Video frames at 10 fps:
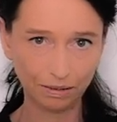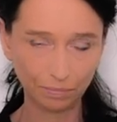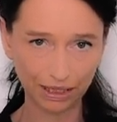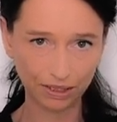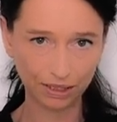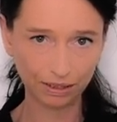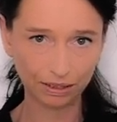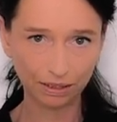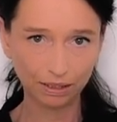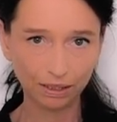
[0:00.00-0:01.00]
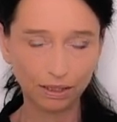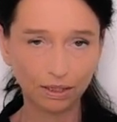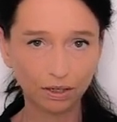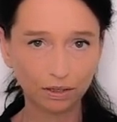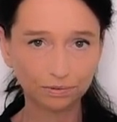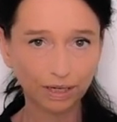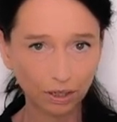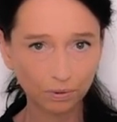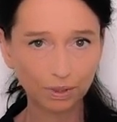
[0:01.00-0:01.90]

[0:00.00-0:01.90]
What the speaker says: picture of how